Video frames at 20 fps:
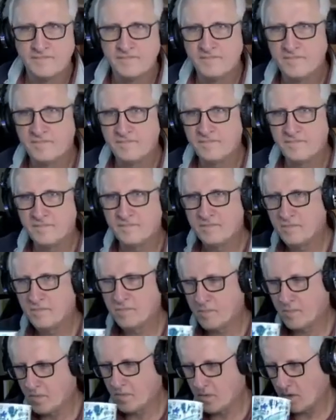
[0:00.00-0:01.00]

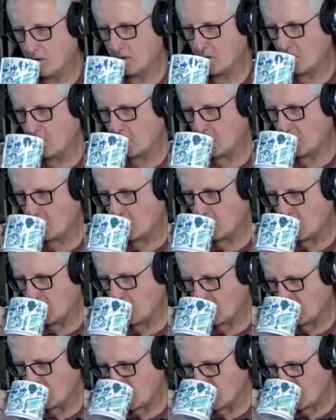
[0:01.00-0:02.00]

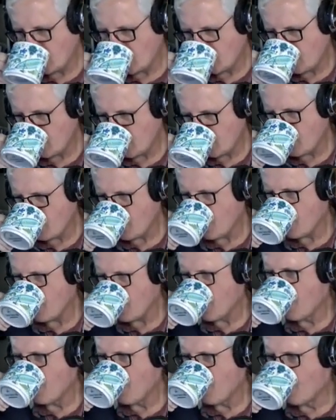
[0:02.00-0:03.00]

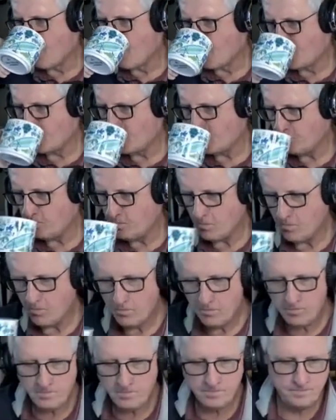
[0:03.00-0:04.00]

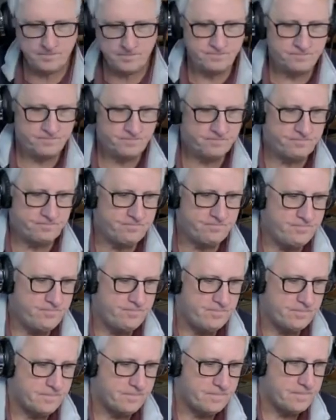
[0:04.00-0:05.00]

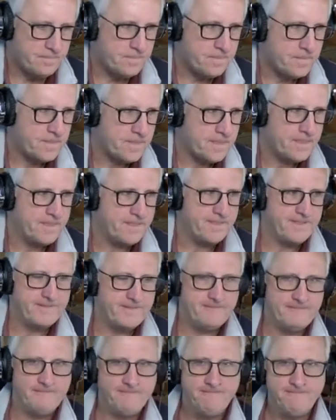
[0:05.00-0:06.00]

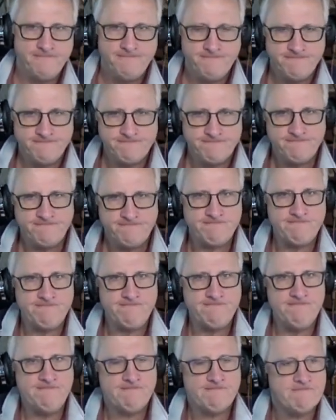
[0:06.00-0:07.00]

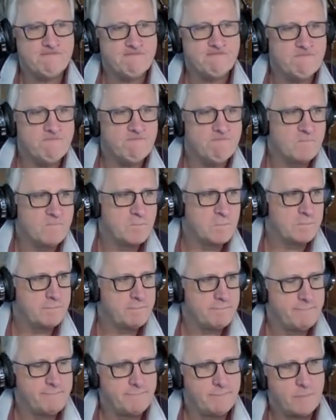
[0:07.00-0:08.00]
[no speech]